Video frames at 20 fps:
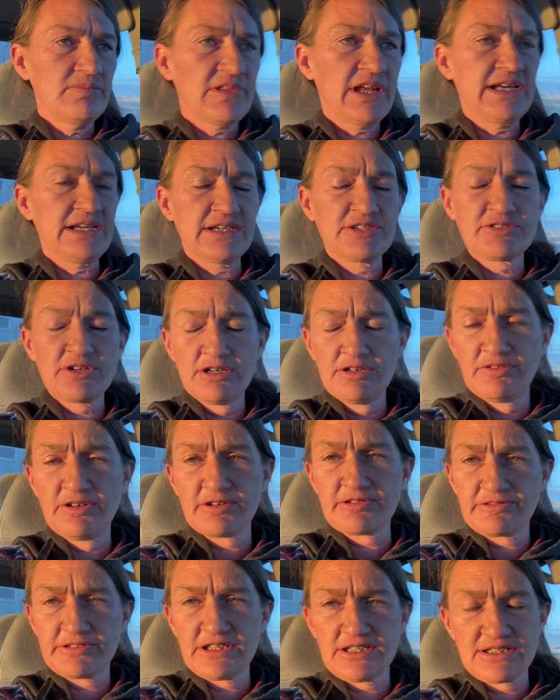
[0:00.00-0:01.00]
and I drove
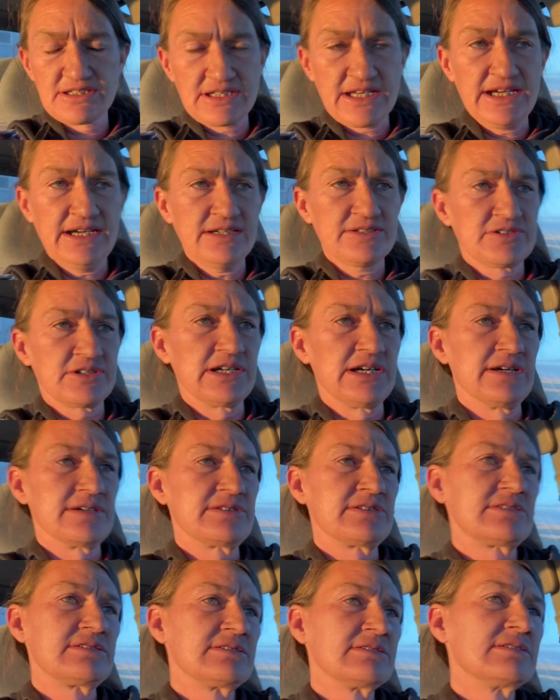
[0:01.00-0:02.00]
over to this
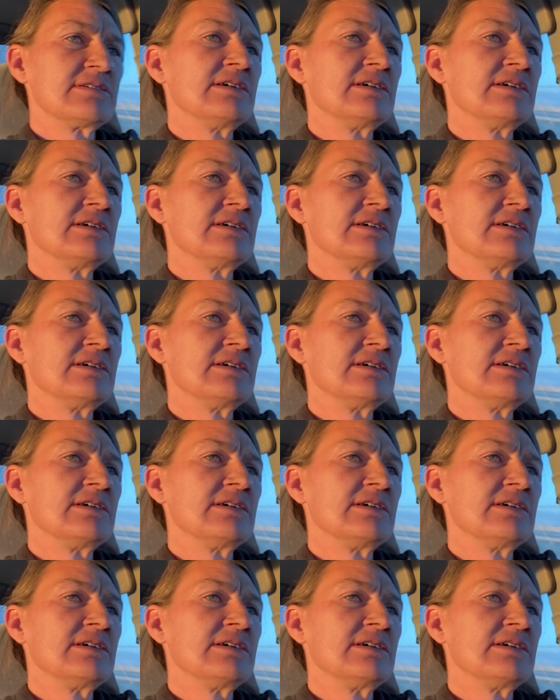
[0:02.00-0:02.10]
address,